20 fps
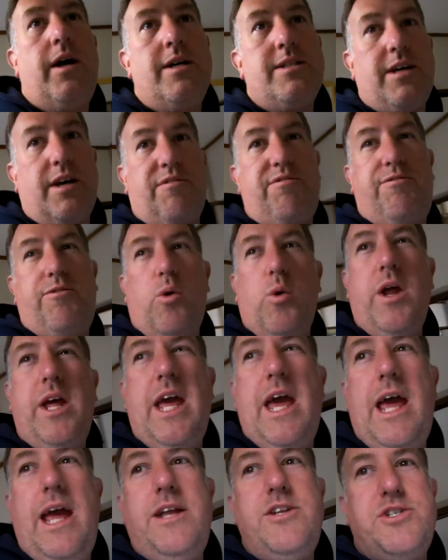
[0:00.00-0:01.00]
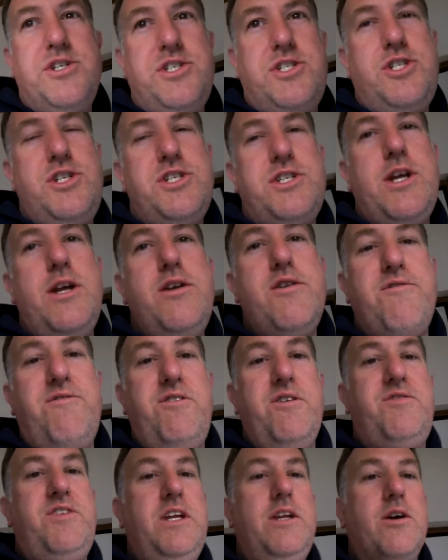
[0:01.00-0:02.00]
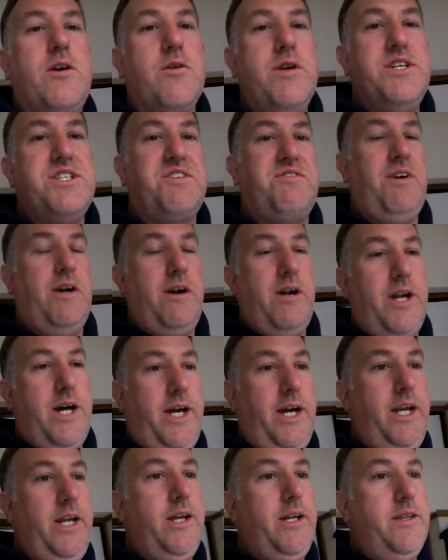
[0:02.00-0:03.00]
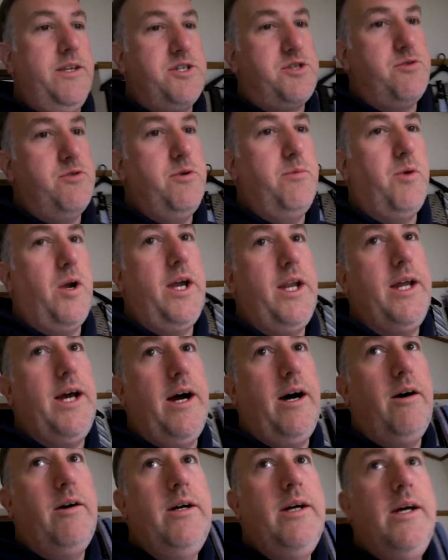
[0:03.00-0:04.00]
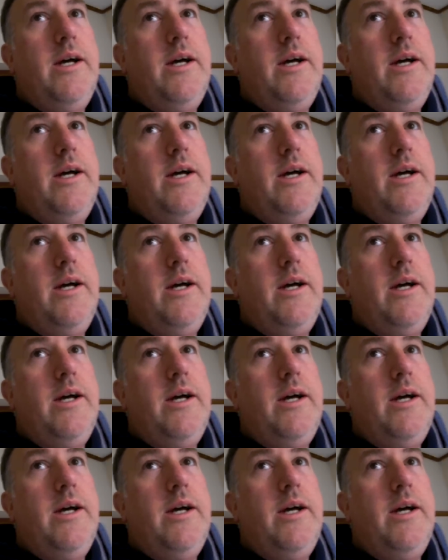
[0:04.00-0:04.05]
It's like 48, just under 50 degrees Fahrenheit in this room right now,